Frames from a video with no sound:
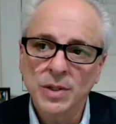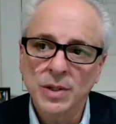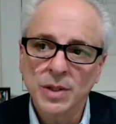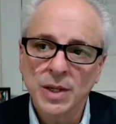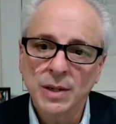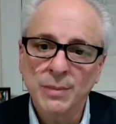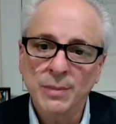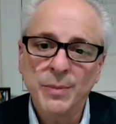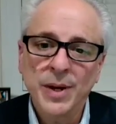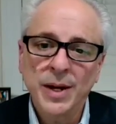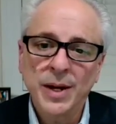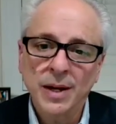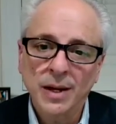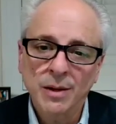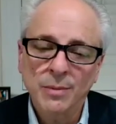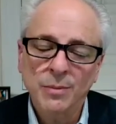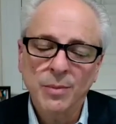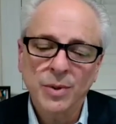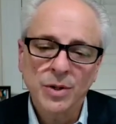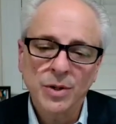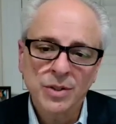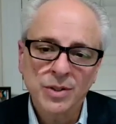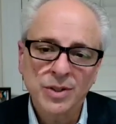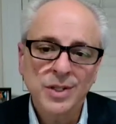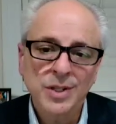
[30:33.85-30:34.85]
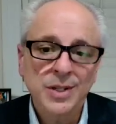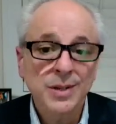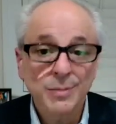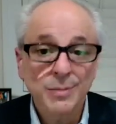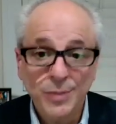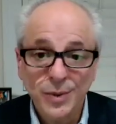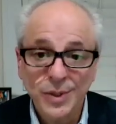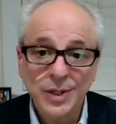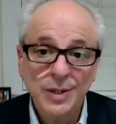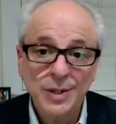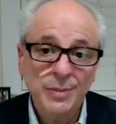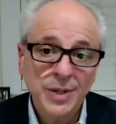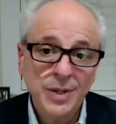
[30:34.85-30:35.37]
to get back in person
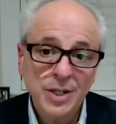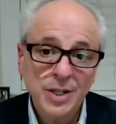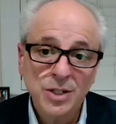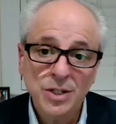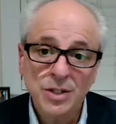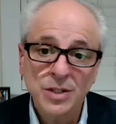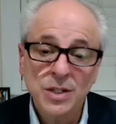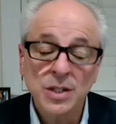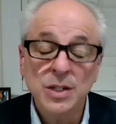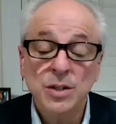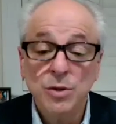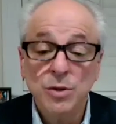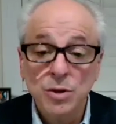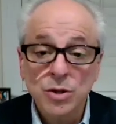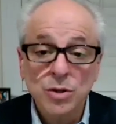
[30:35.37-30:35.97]
and bring patients in,